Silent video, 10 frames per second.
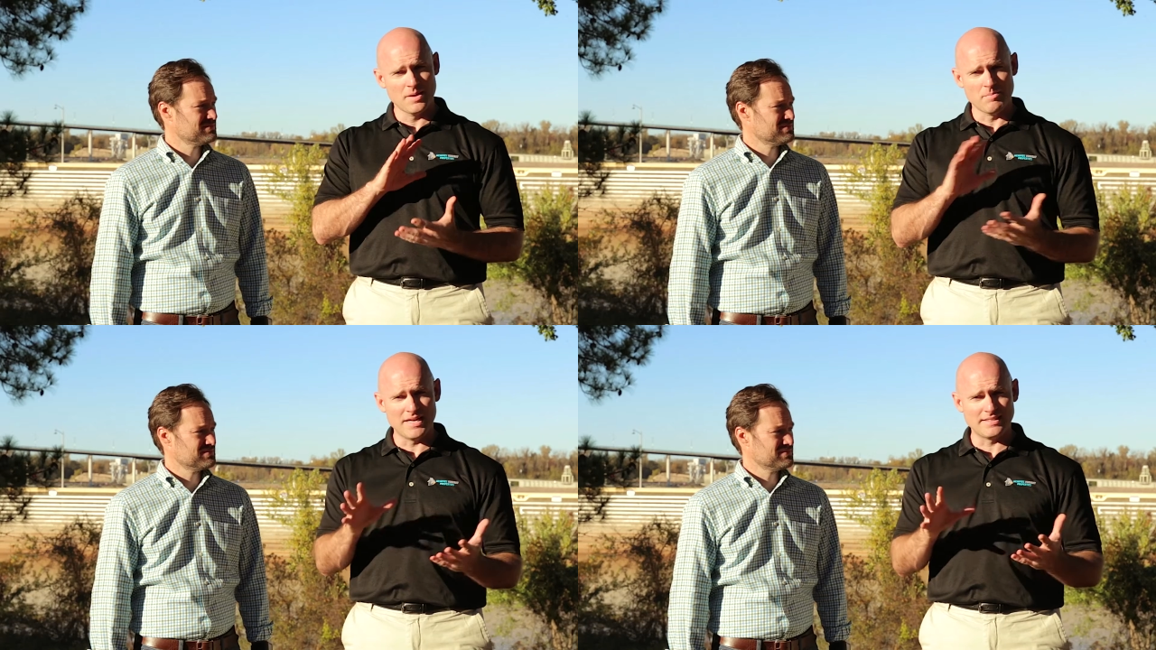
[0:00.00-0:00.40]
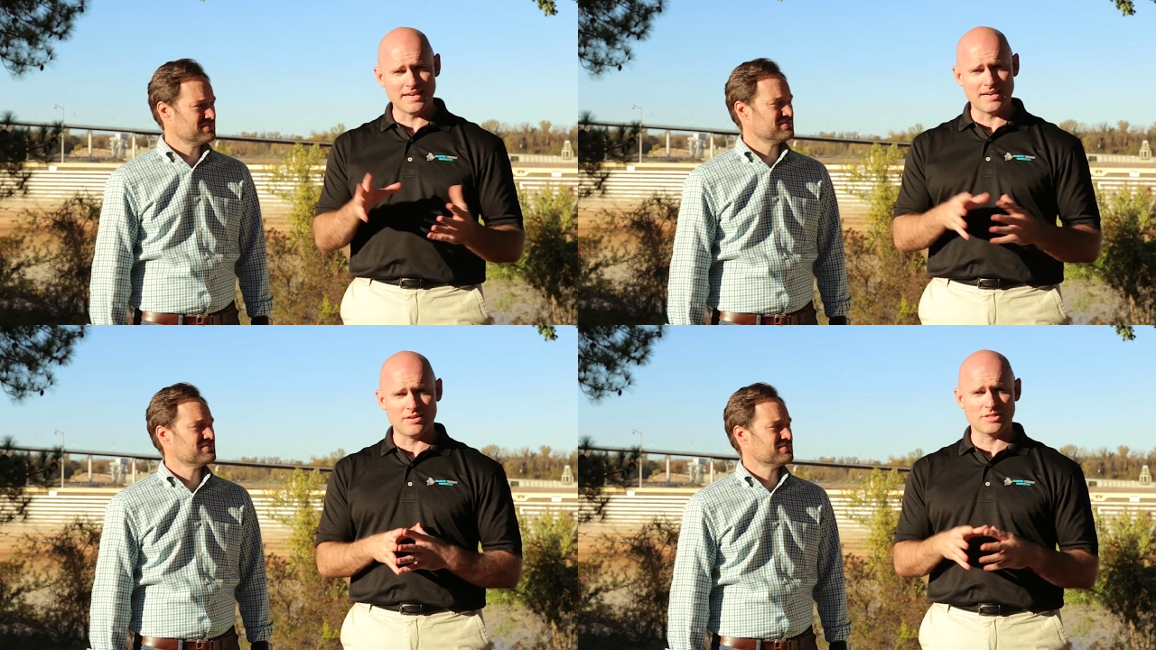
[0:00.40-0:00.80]

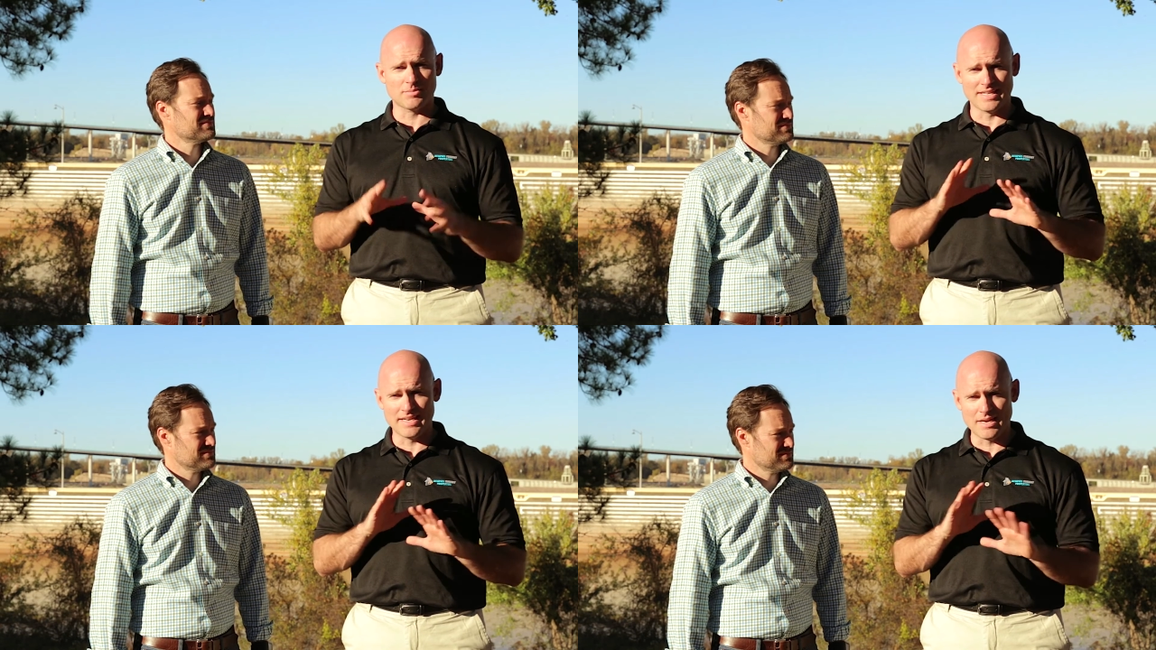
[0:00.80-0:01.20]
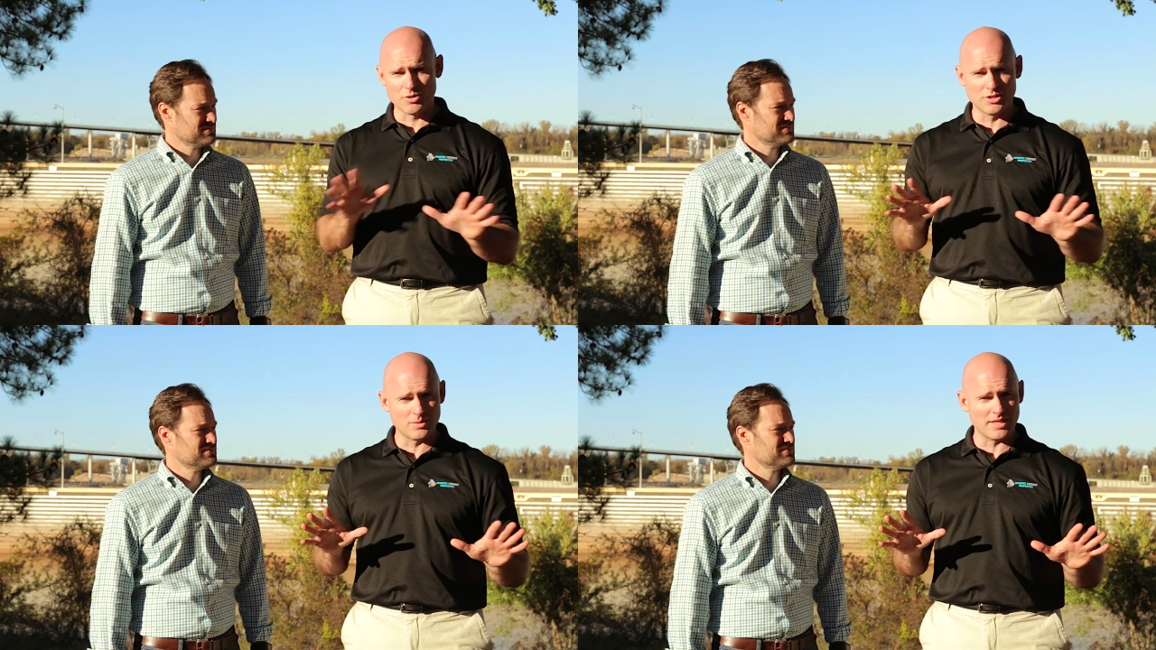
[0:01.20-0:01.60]
Speaker 1: Midtown, some of the
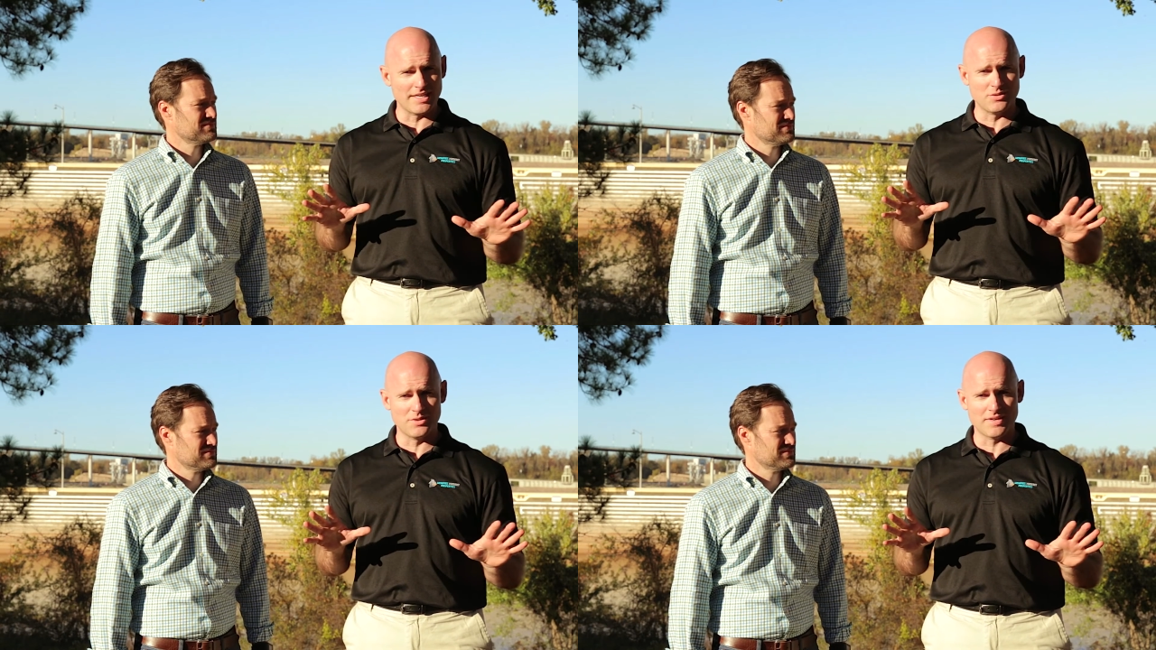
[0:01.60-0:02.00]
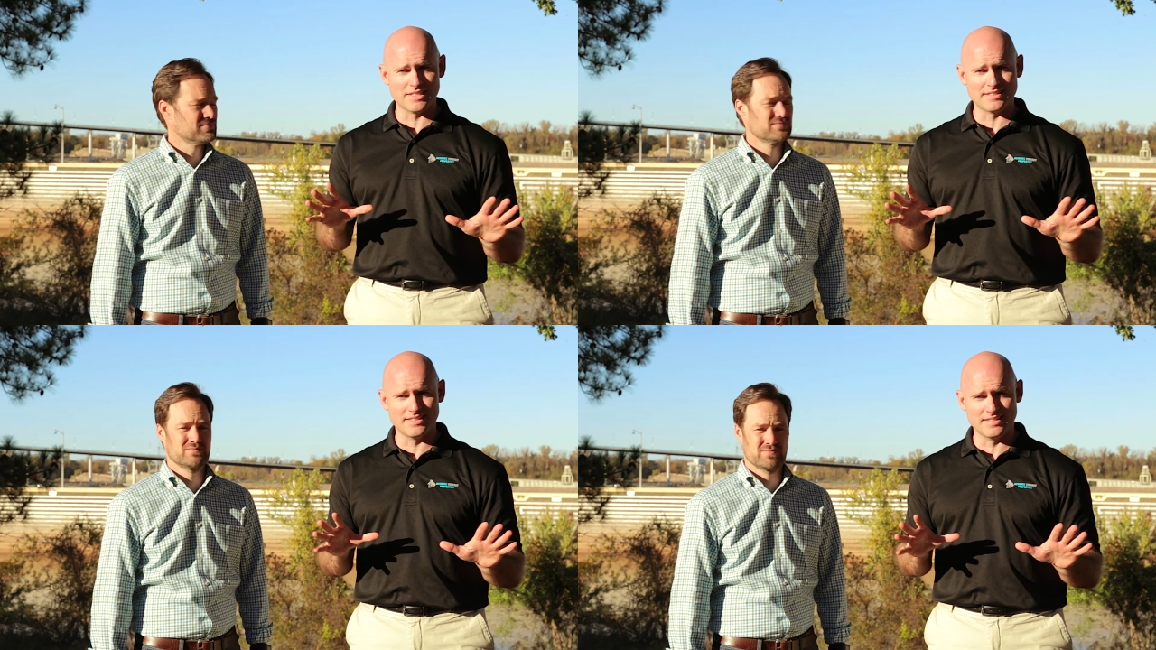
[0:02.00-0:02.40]
neighborhoods we like to
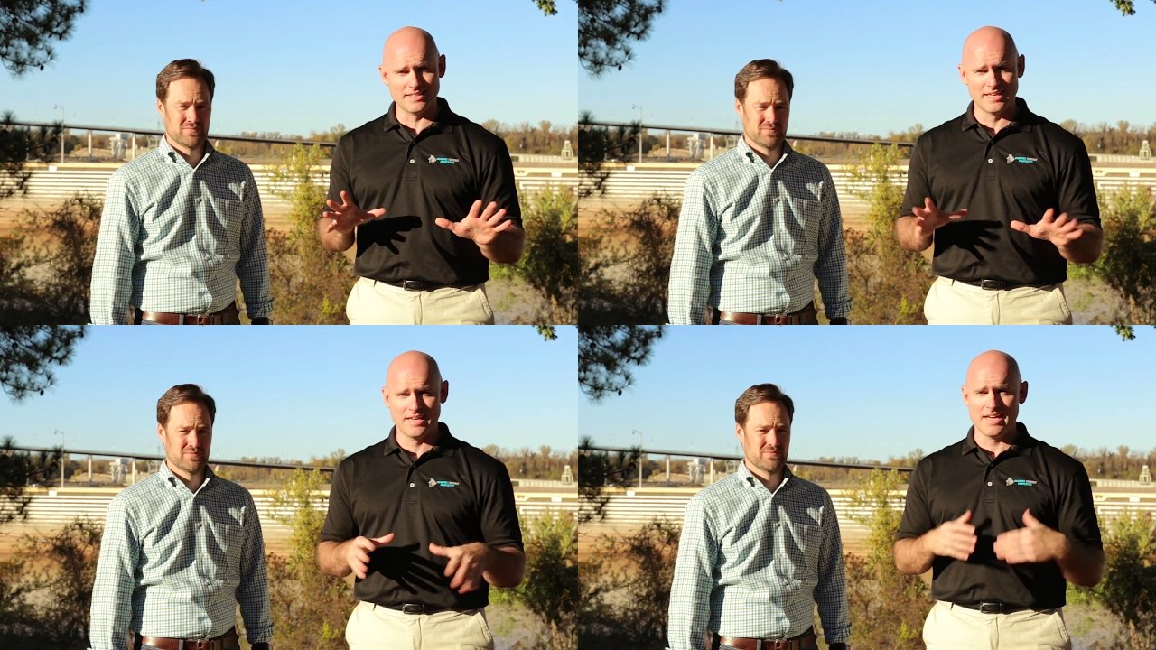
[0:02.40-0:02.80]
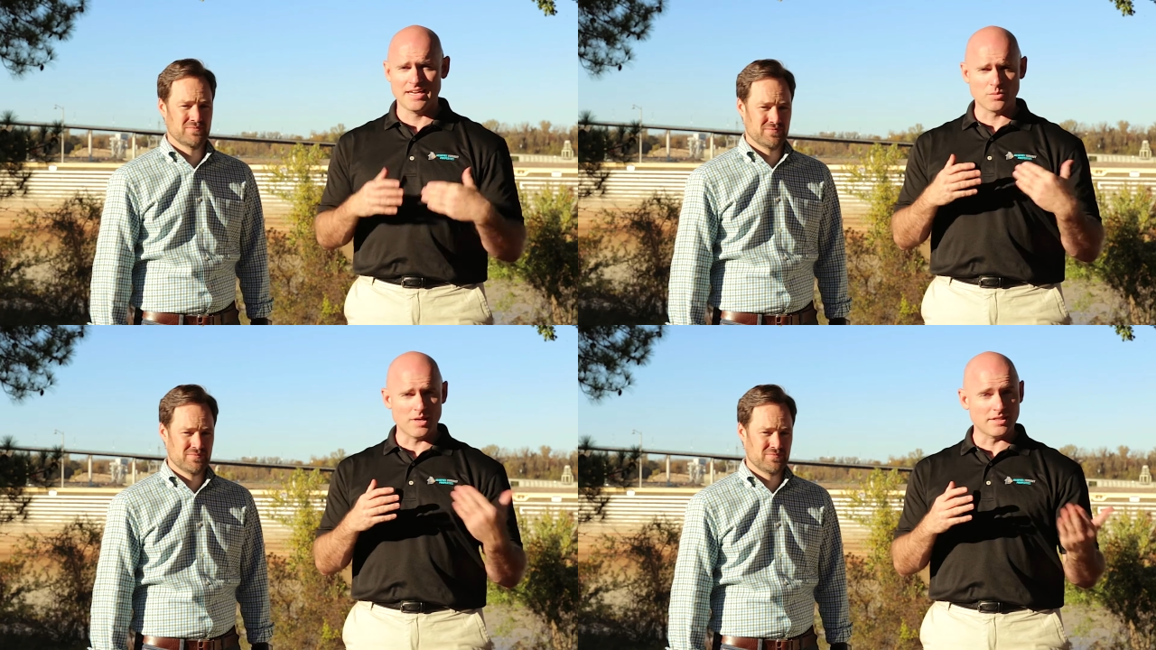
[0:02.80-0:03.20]
invest in,
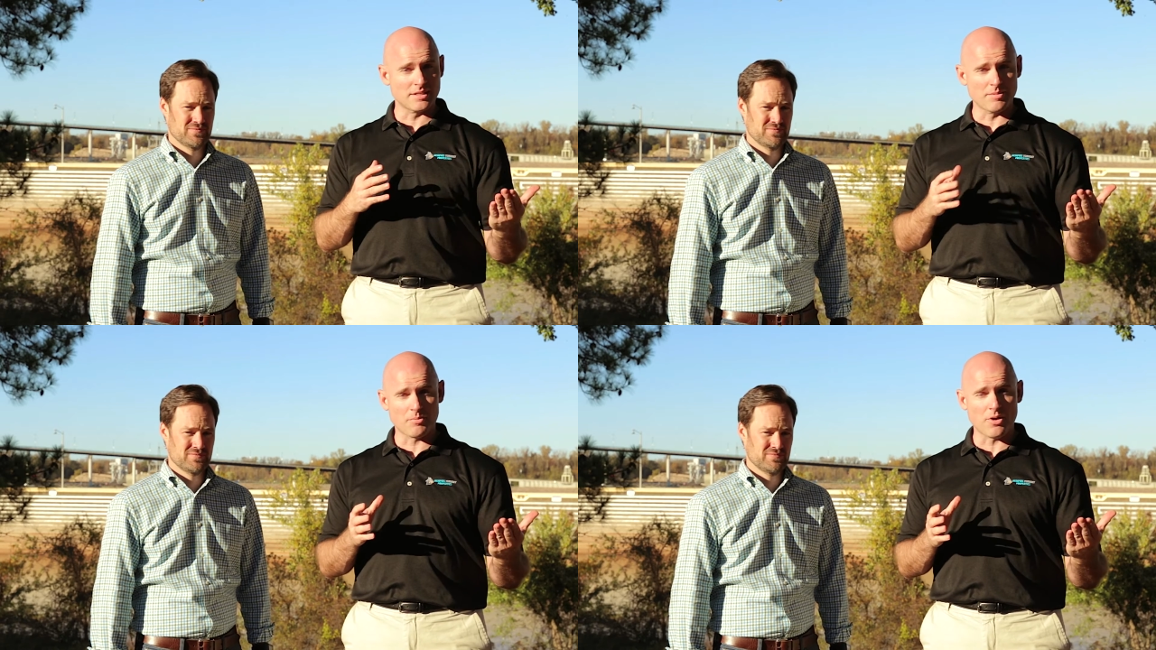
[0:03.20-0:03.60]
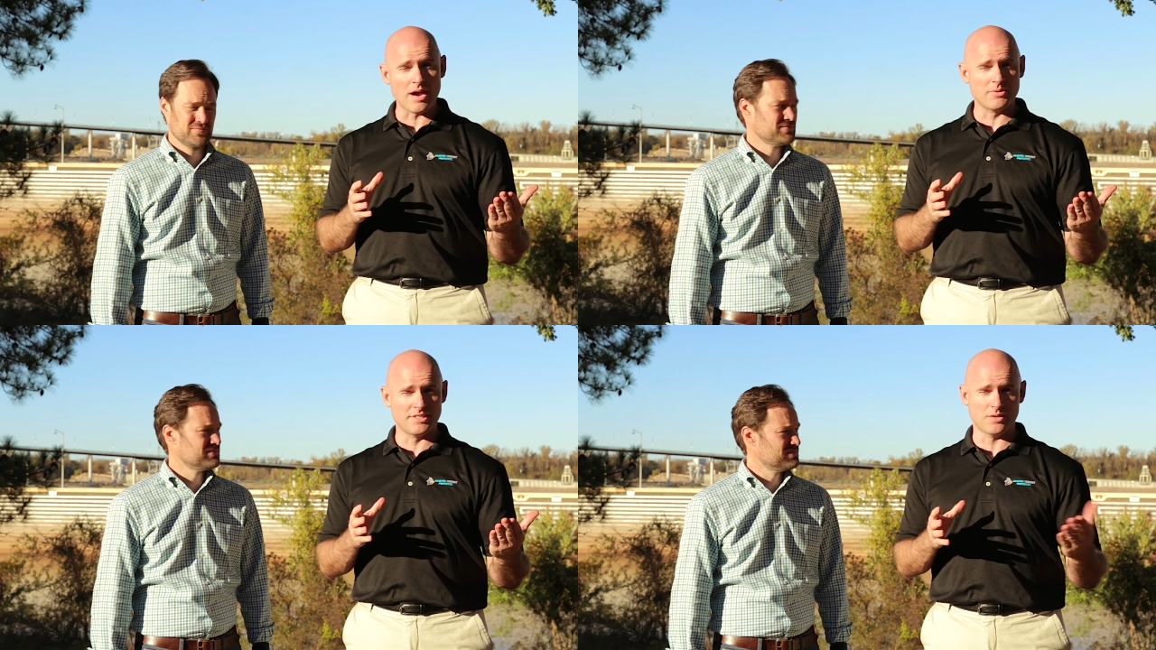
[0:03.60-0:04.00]
as well as some of the
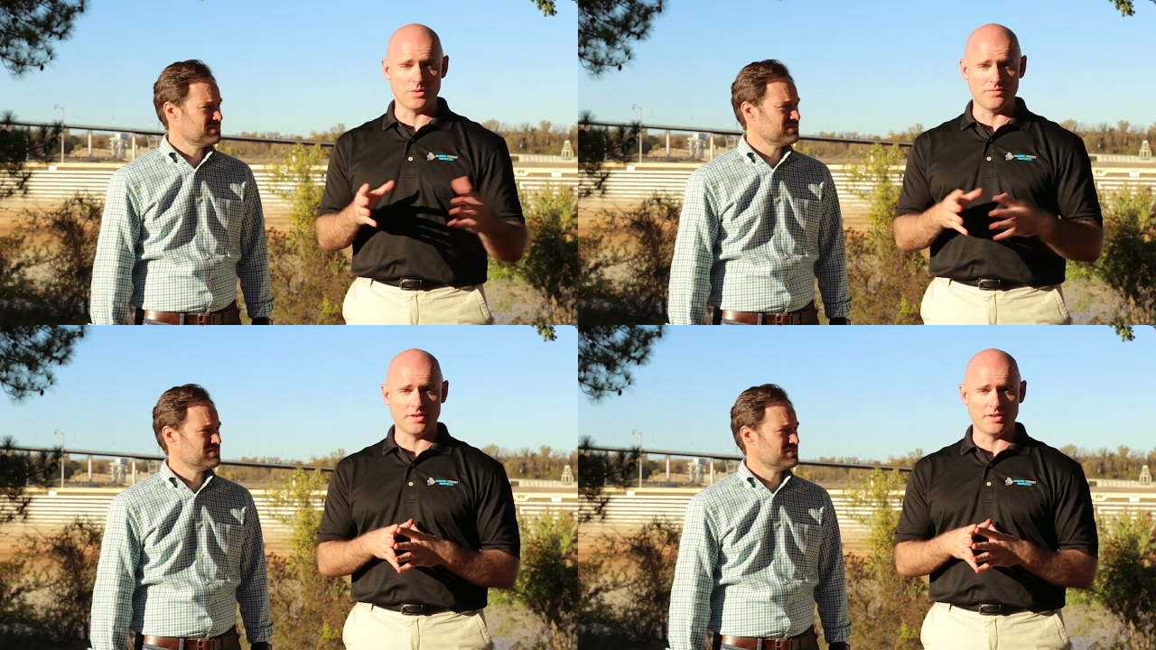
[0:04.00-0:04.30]
properties that we've